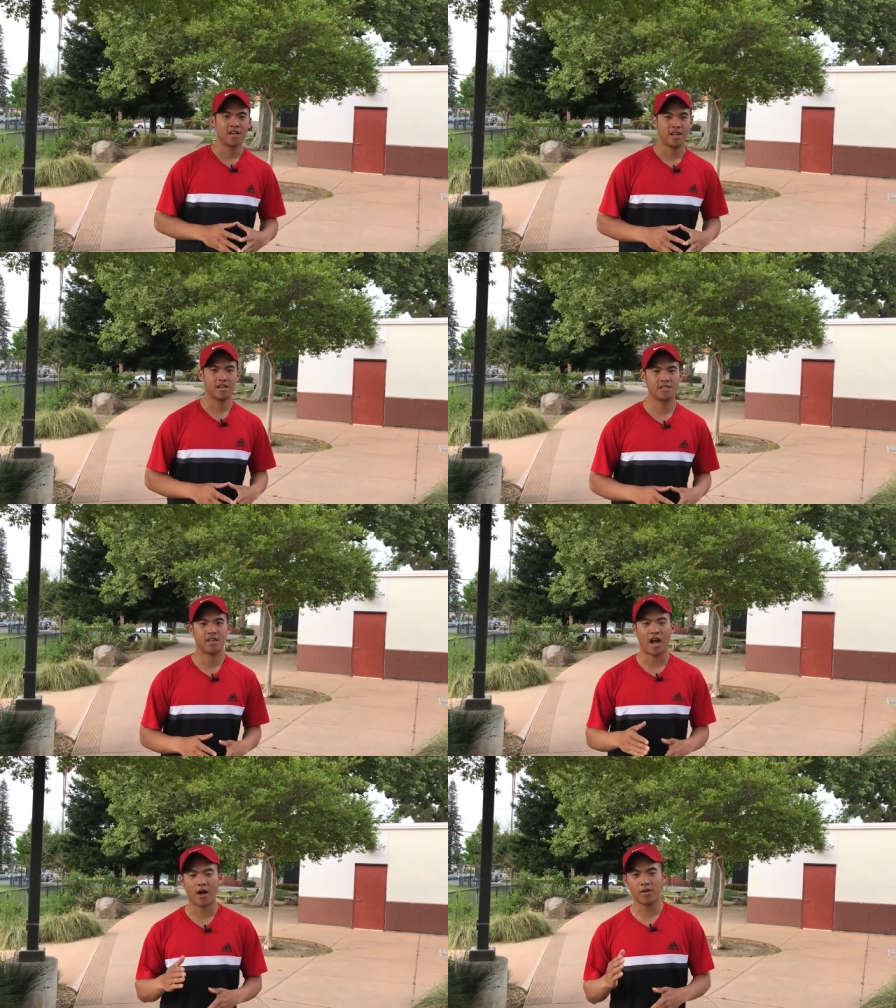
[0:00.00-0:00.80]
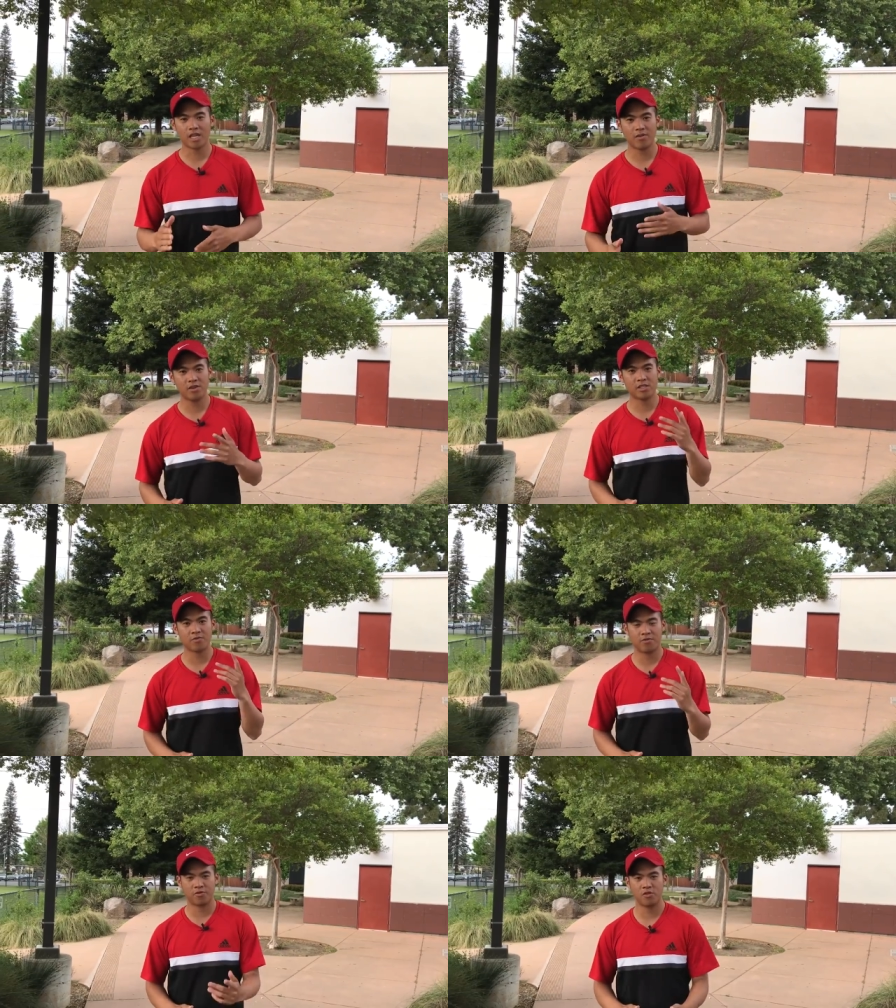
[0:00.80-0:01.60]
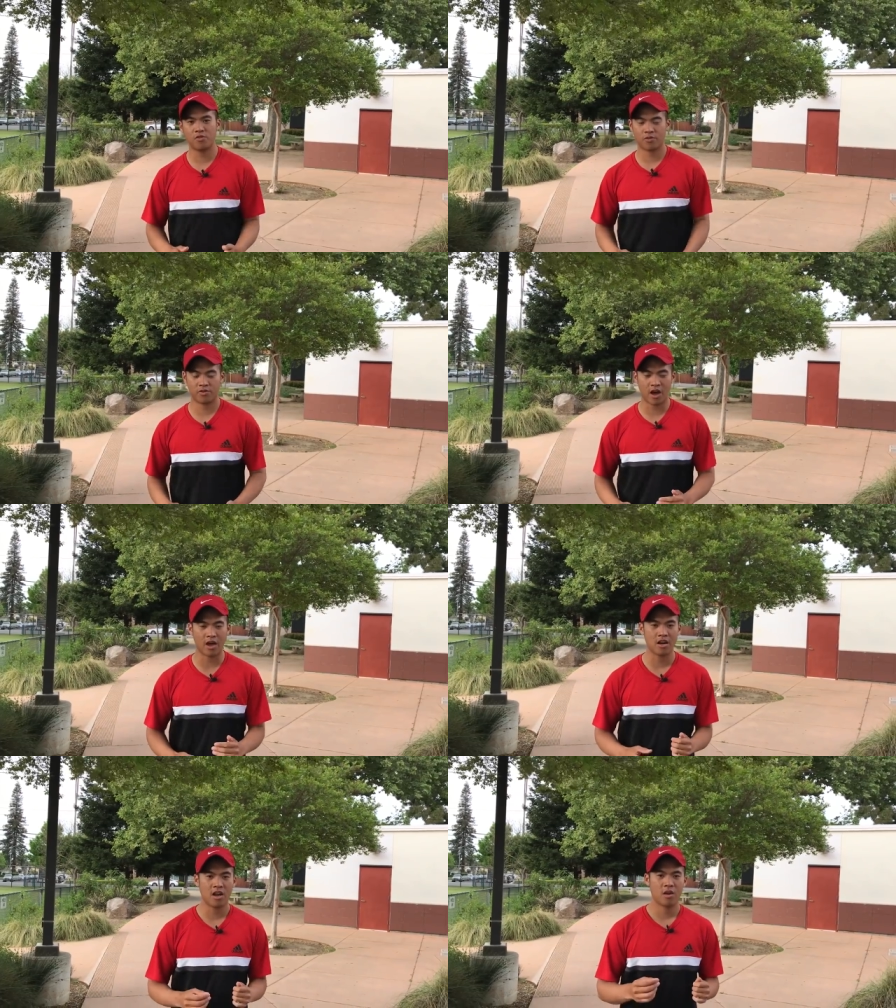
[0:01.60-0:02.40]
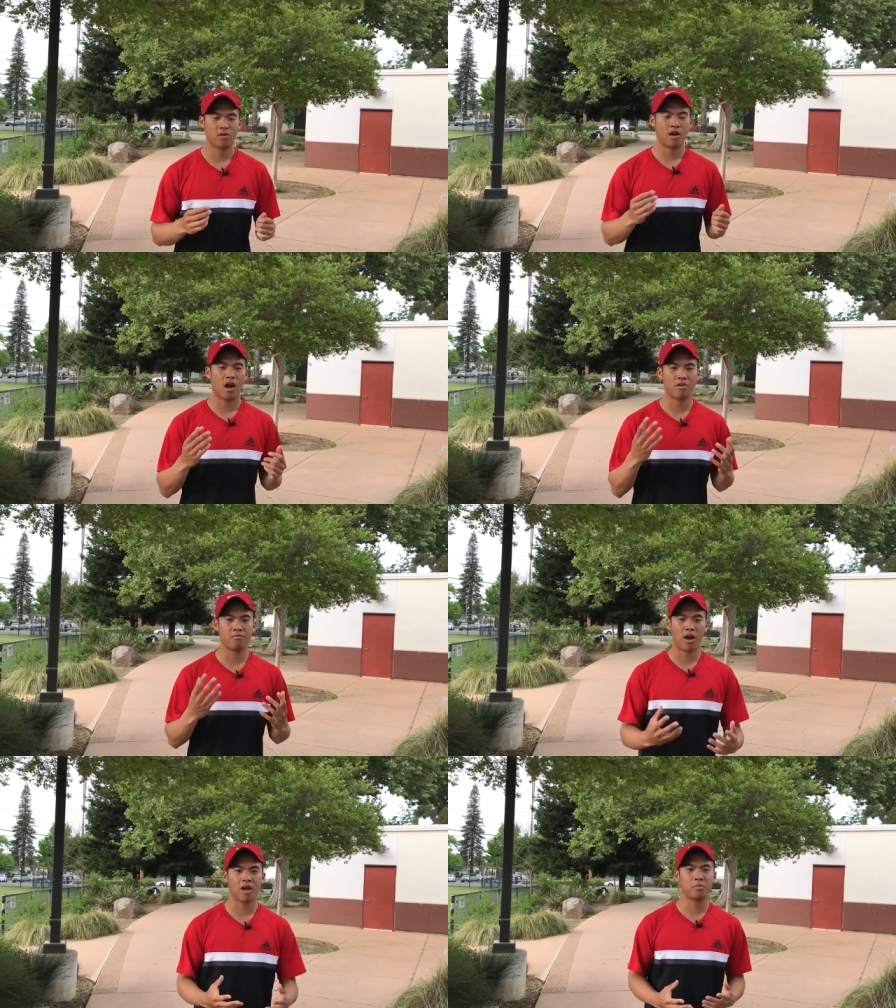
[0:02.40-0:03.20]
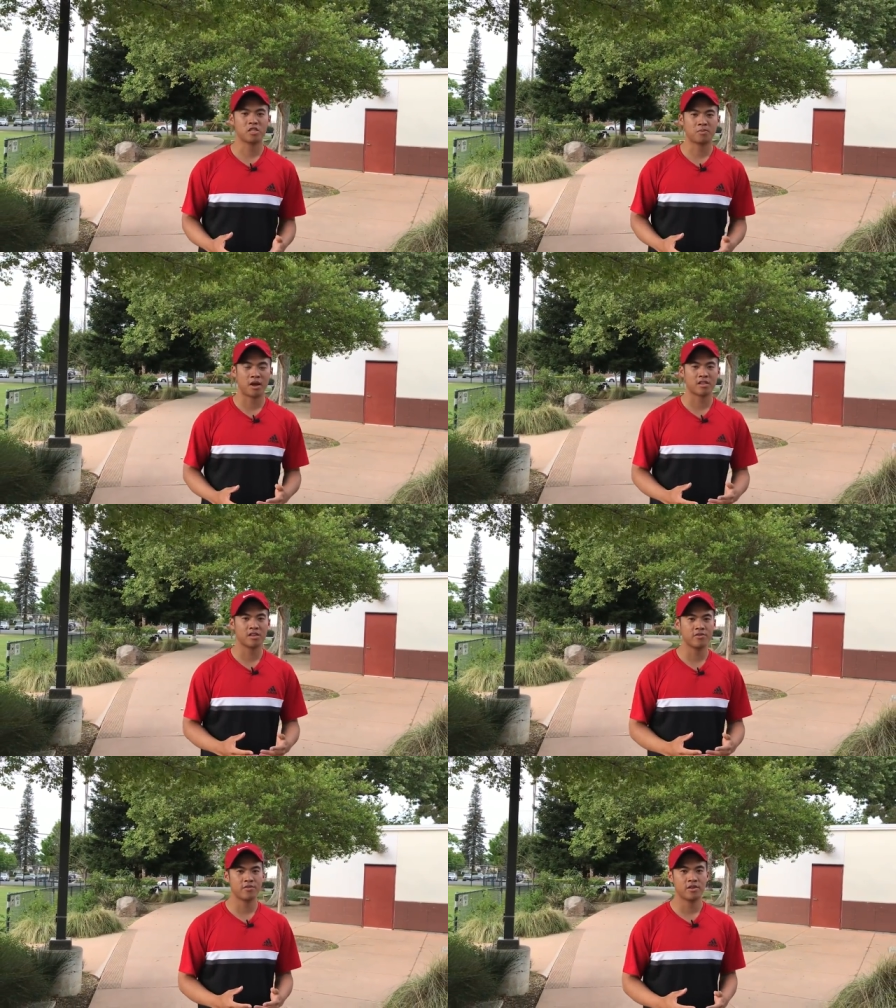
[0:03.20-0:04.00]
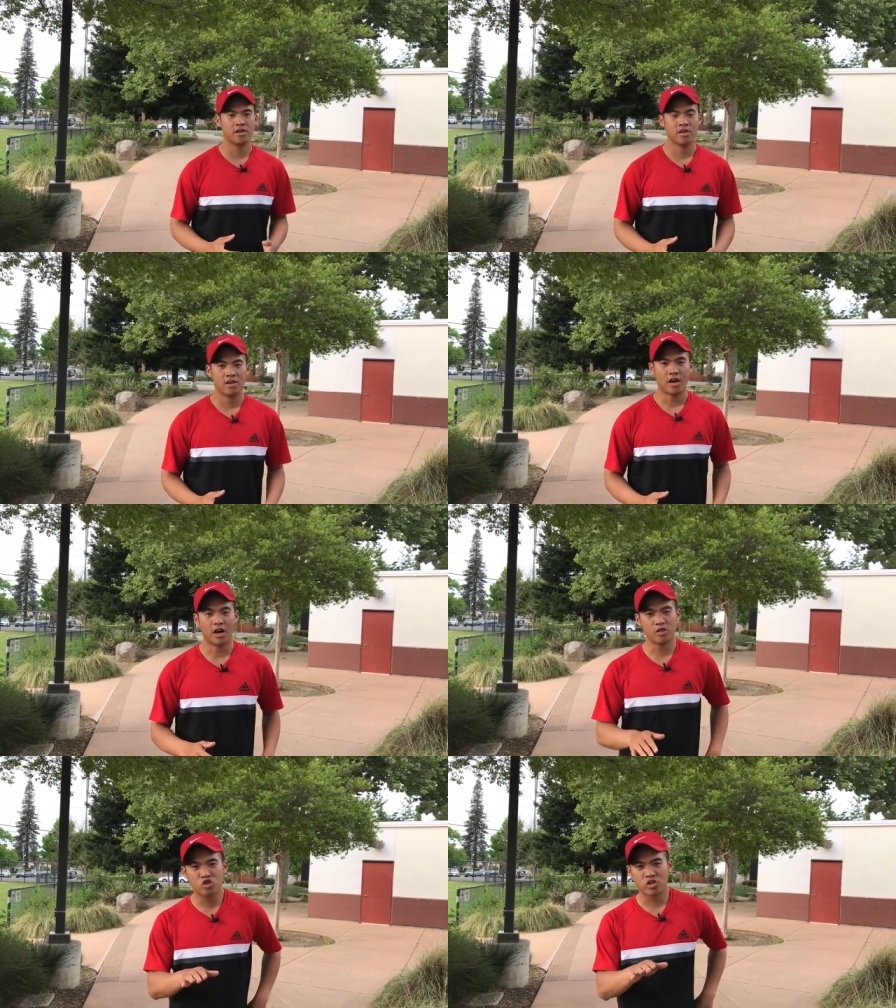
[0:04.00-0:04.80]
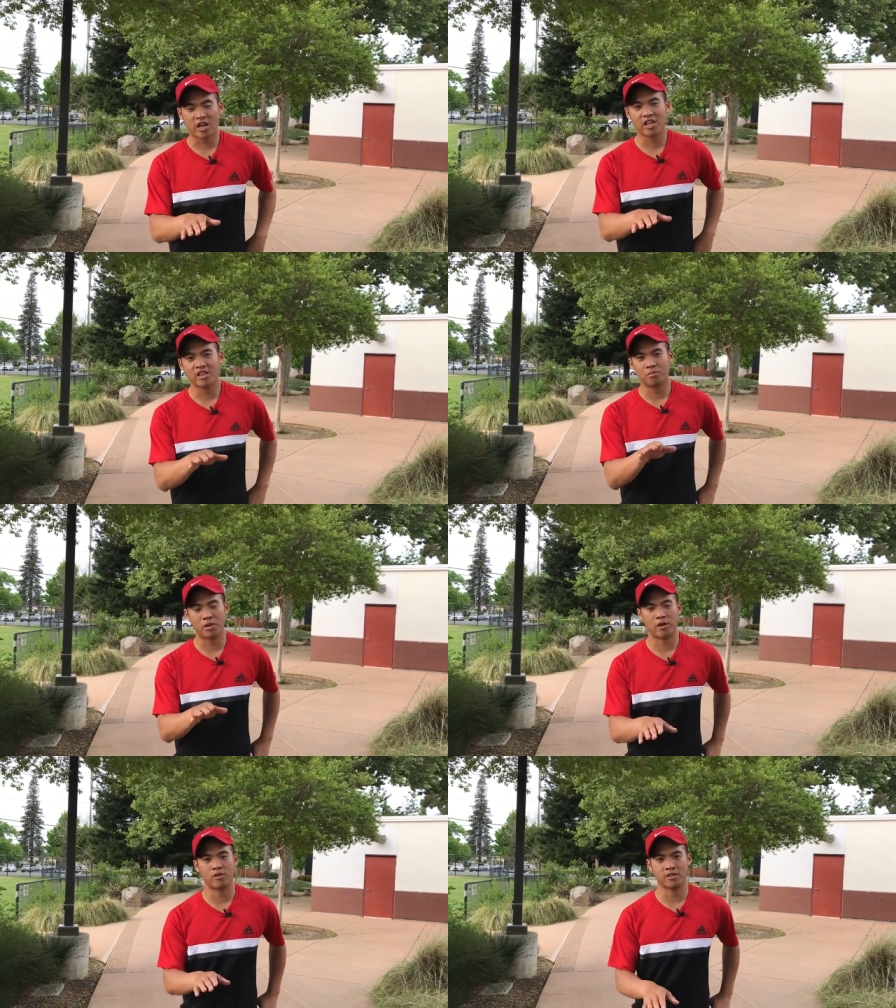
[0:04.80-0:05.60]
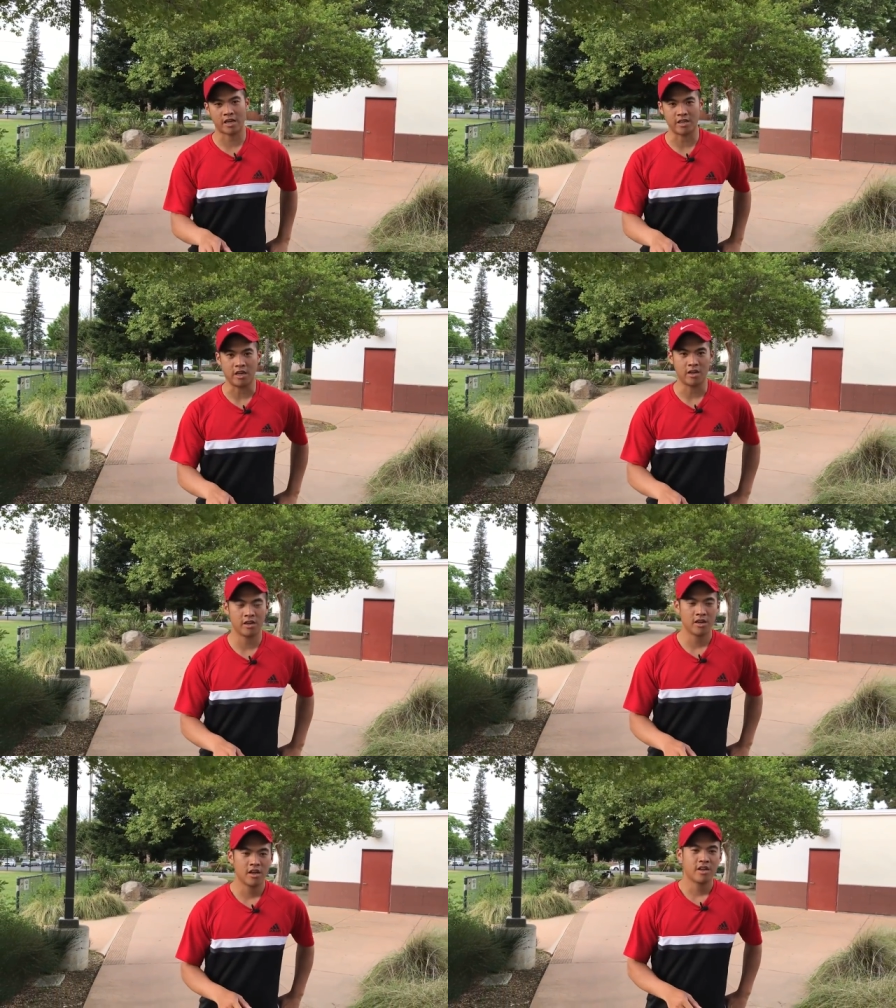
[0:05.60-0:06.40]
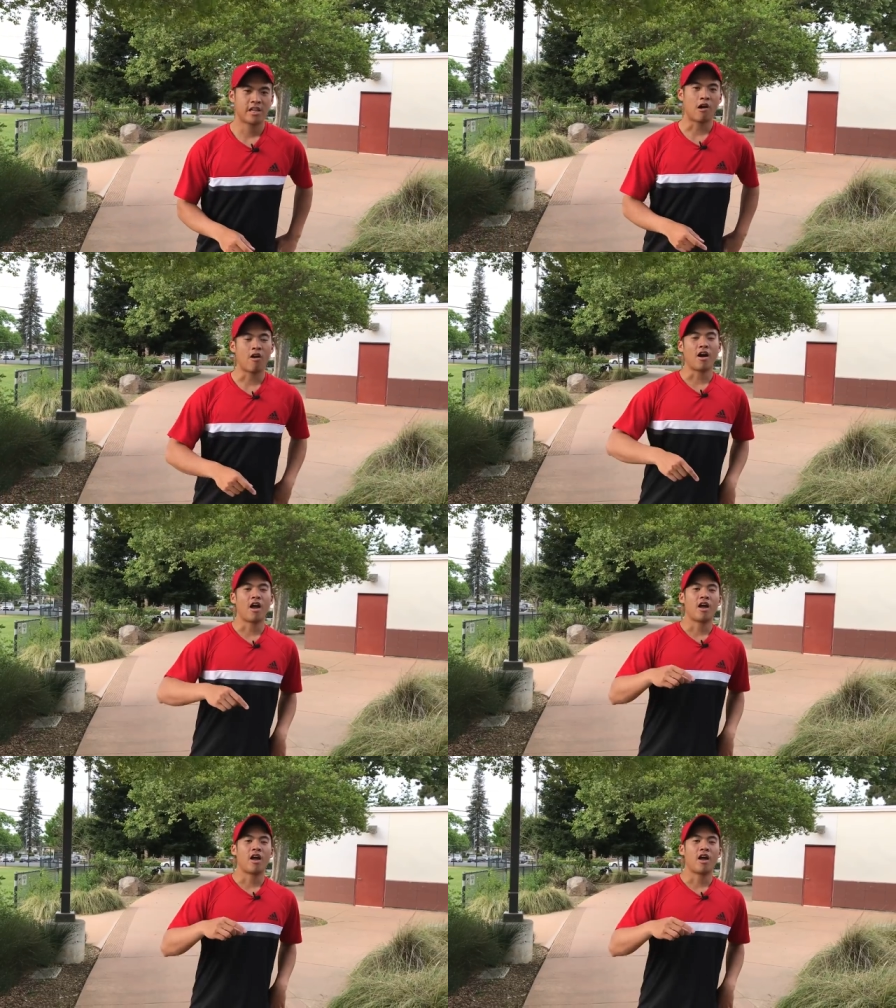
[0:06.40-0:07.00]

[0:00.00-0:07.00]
And I want to give you some food for thought on my perspective, understanding the player's psyche. Now,